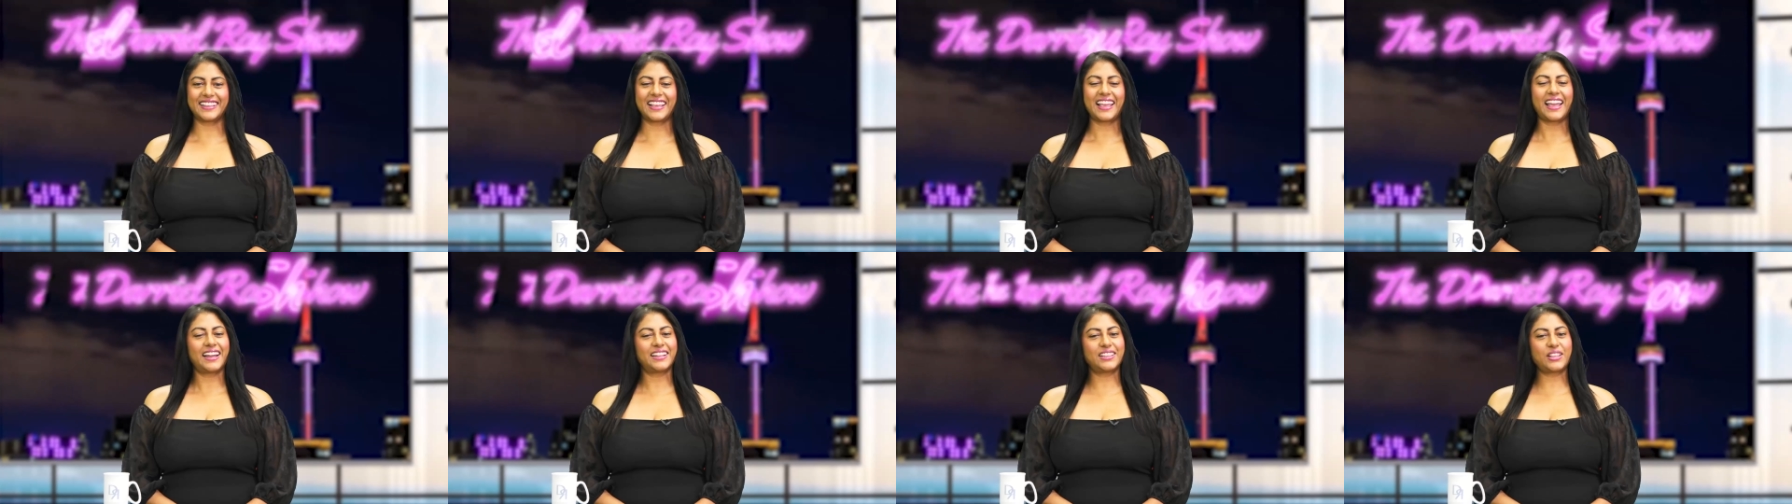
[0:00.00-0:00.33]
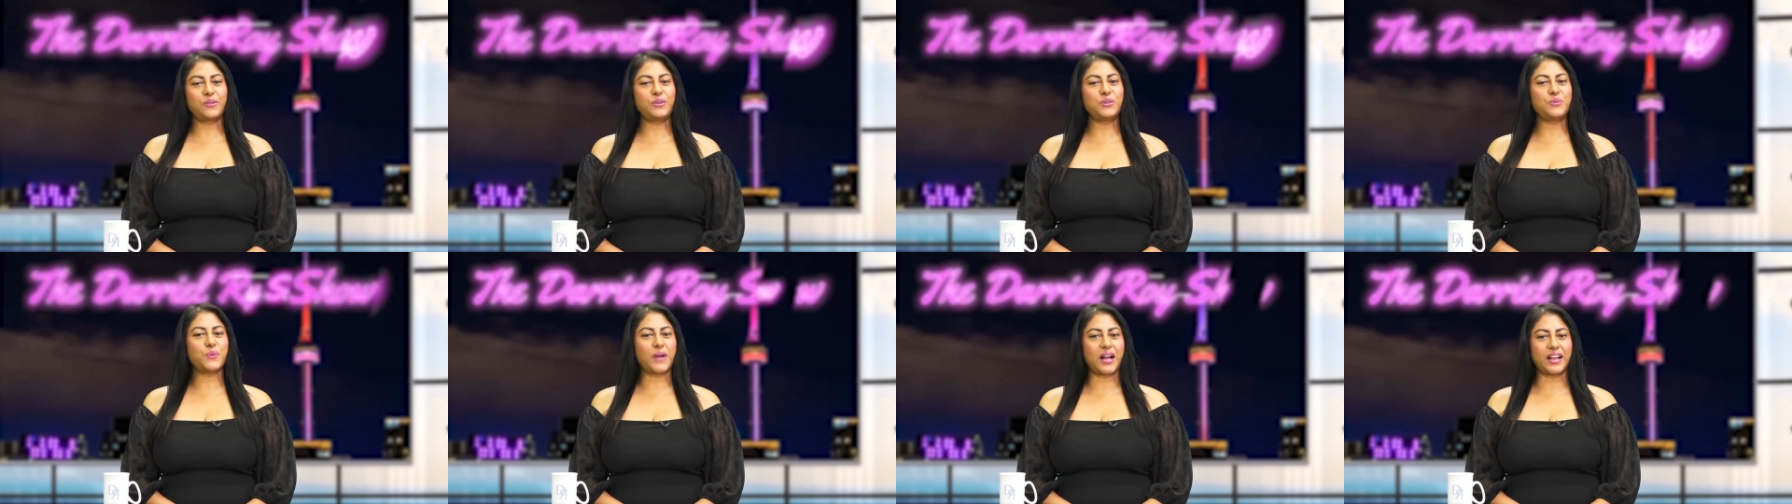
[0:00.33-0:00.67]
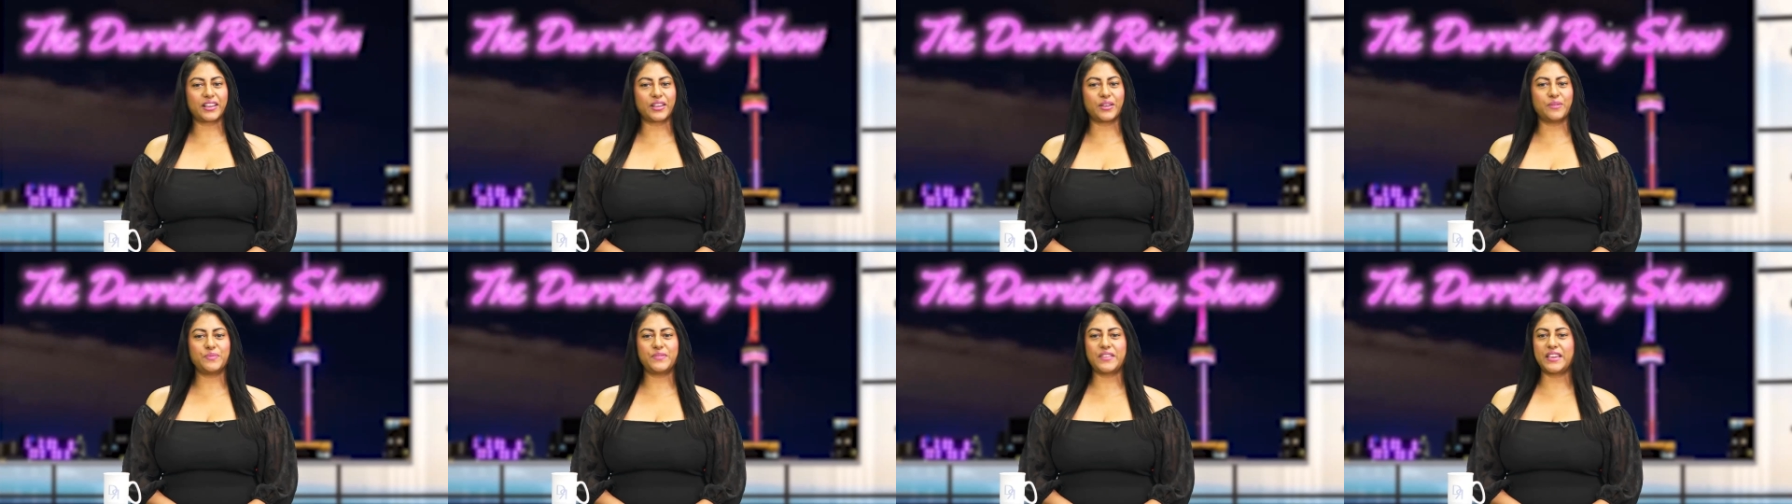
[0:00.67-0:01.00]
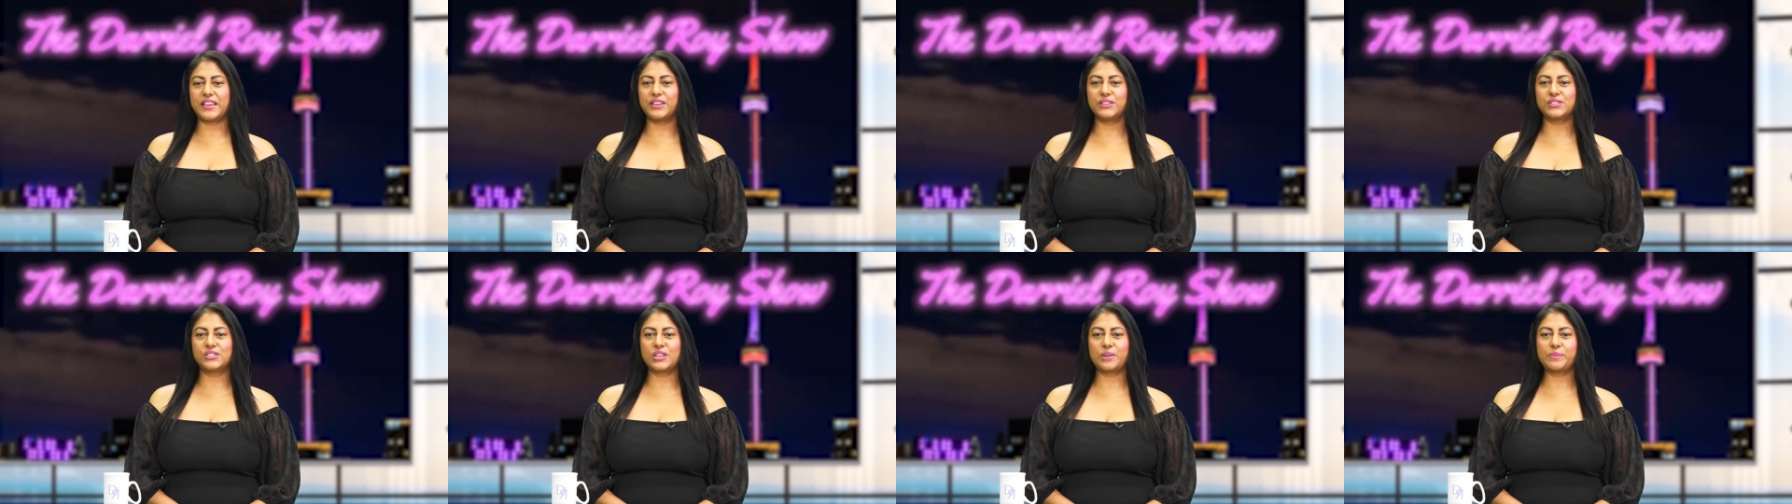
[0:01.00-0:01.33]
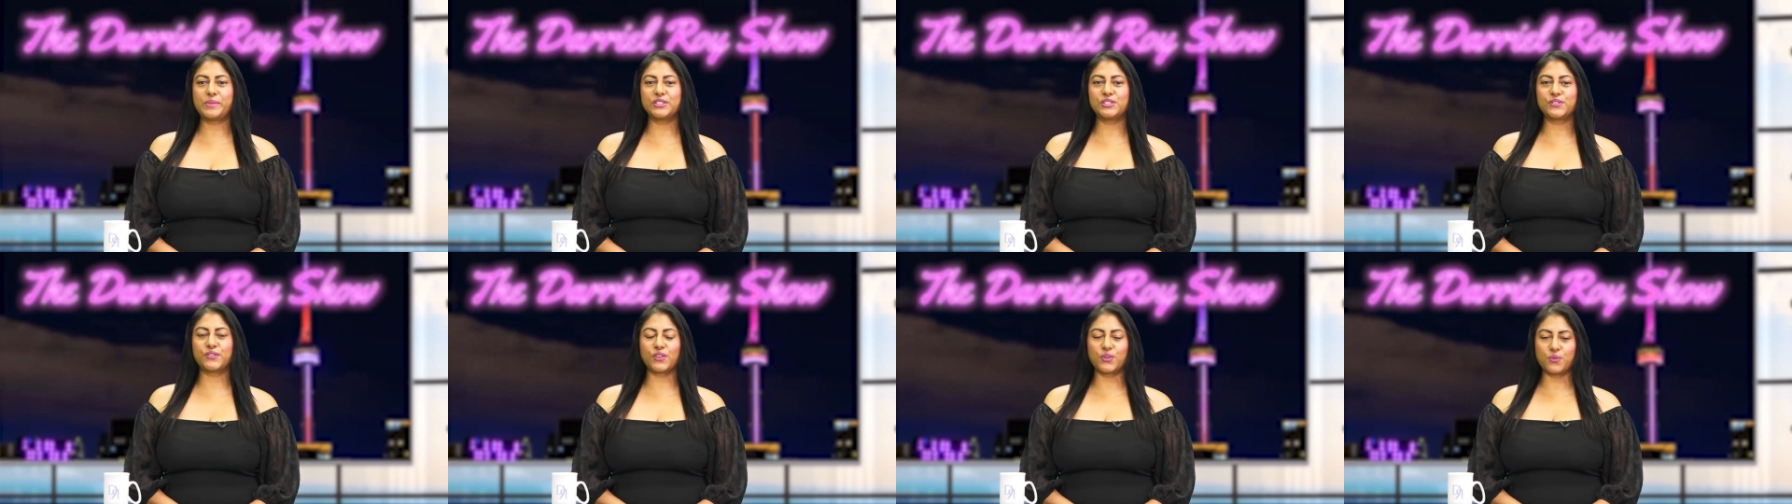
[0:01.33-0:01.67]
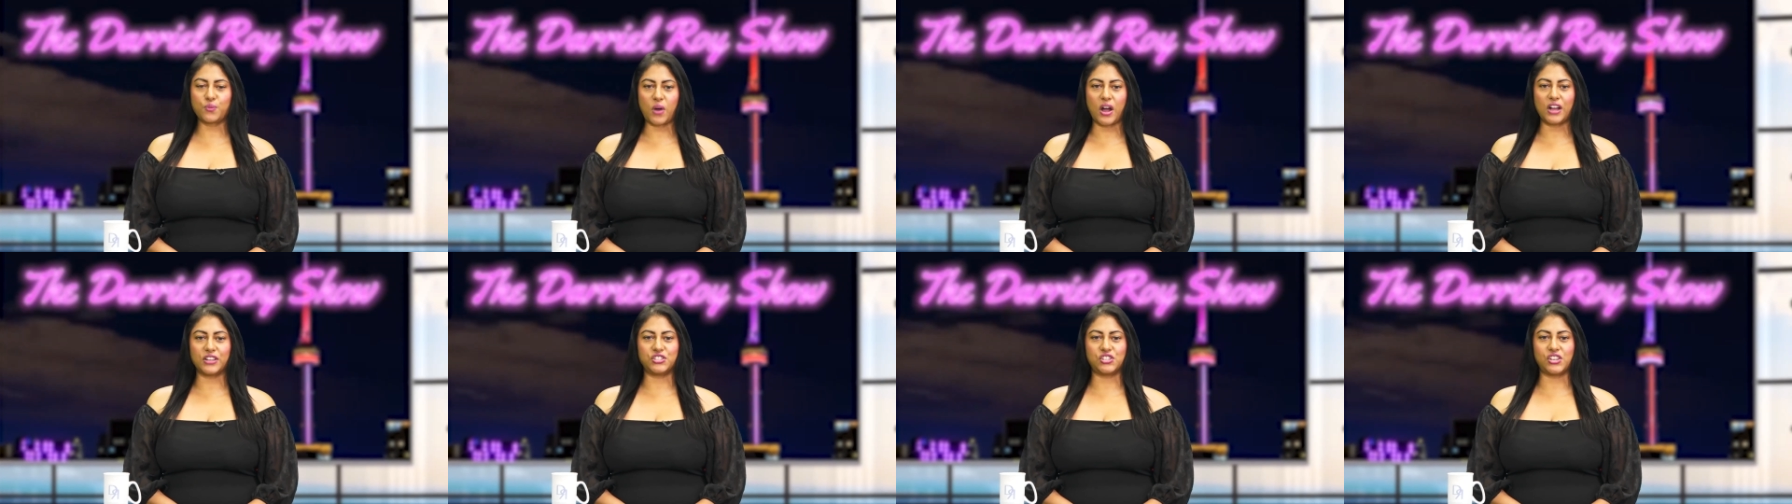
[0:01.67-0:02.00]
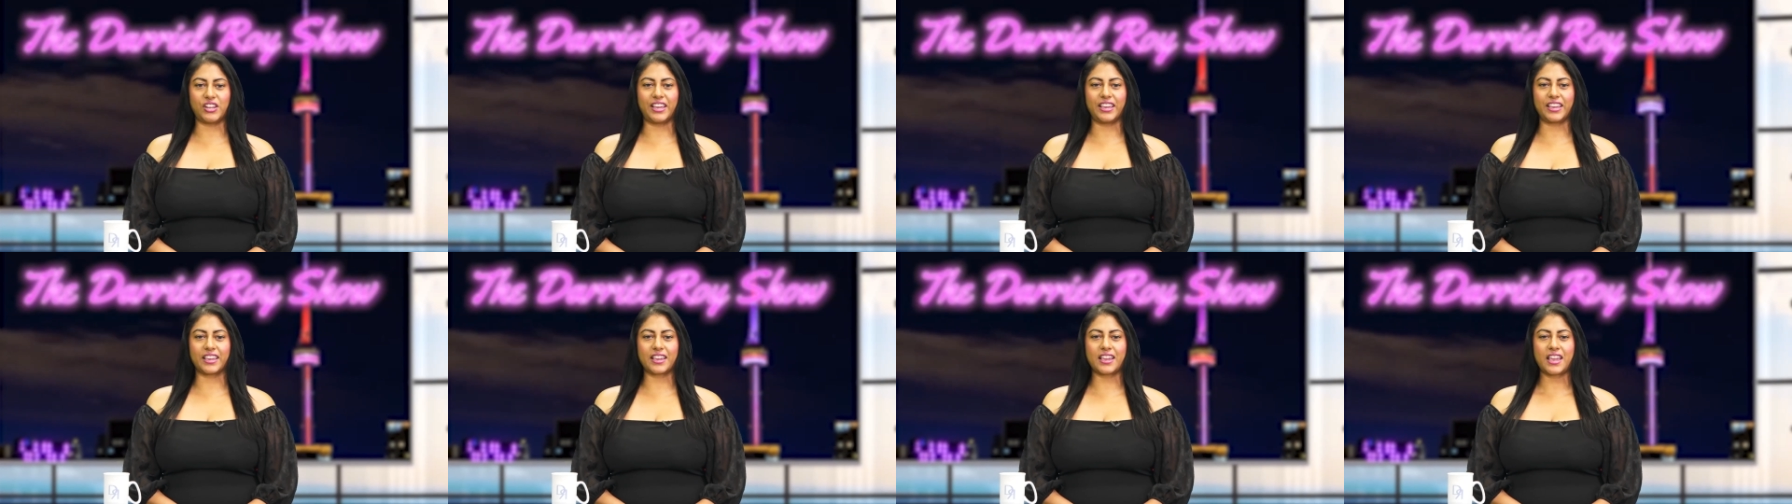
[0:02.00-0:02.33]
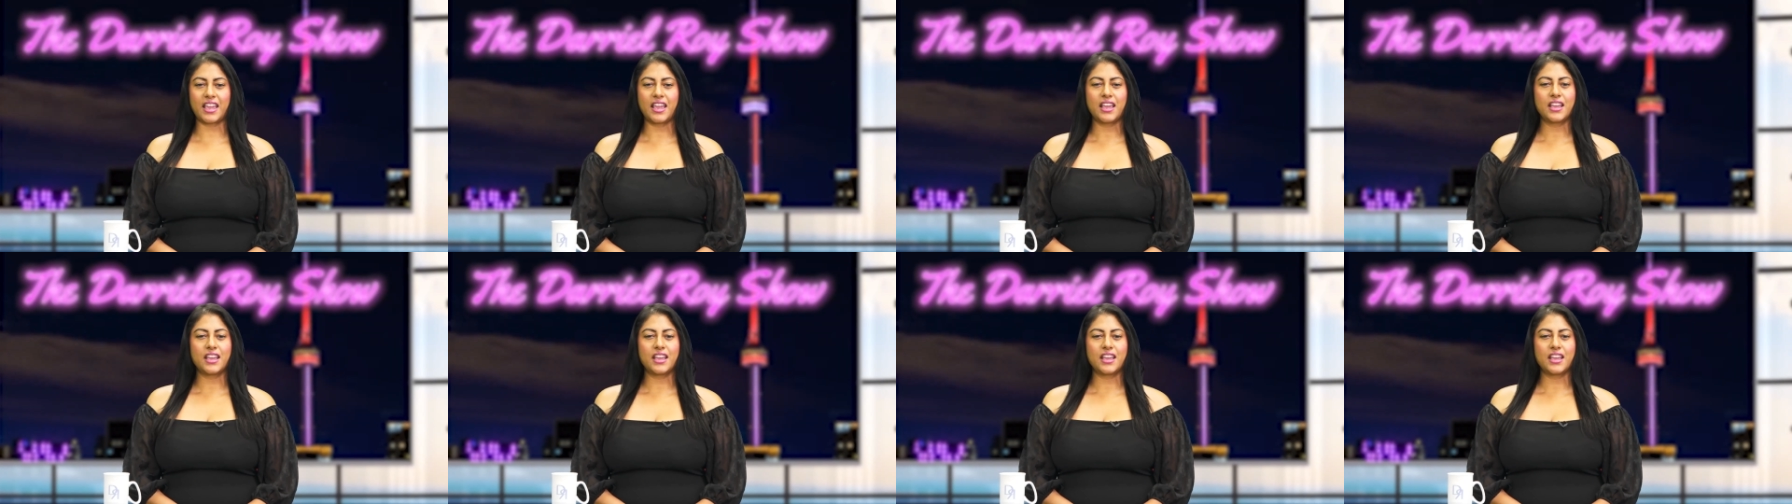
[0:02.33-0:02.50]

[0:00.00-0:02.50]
Hello and welcome. Thank you so much for watching.